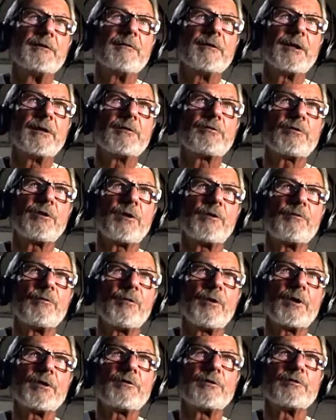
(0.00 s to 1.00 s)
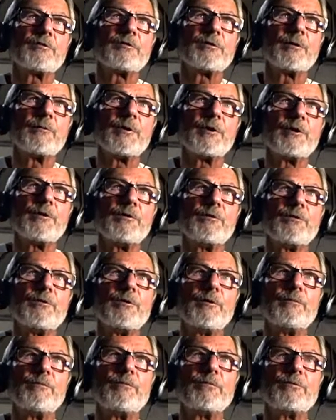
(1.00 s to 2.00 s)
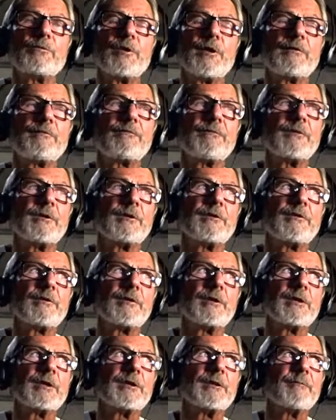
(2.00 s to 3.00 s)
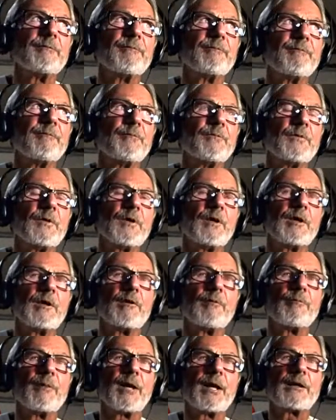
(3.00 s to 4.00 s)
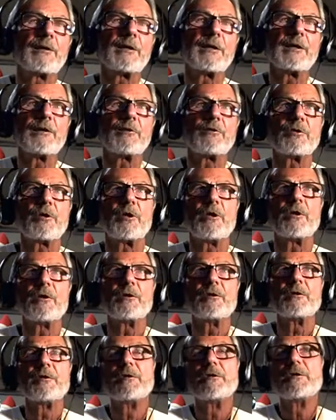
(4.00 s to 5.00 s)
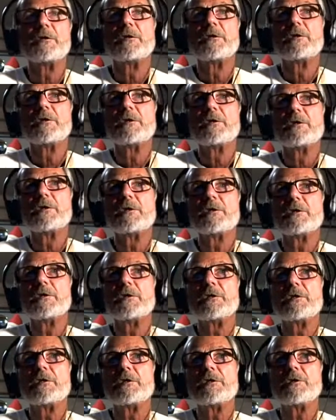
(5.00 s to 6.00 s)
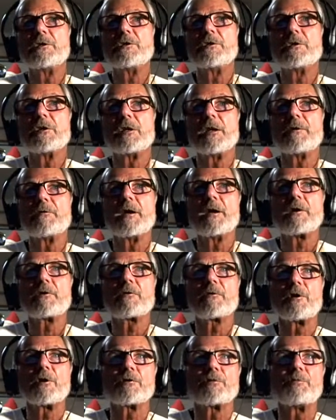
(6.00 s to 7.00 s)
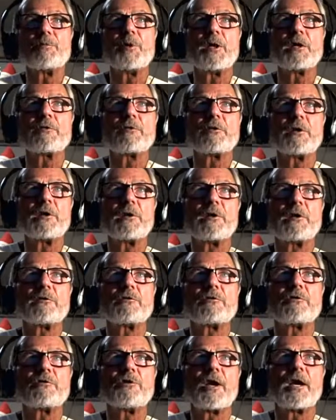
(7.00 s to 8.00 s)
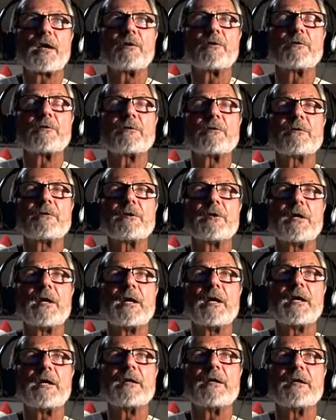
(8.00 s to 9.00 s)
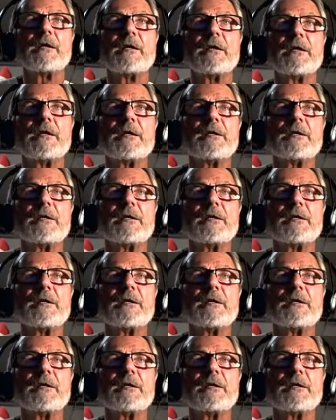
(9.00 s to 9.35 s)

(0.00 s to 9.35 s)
when I started watching some of the YouTube stuff that, you know, about the guitar, you know, I ran across Pixie Lee's channel, and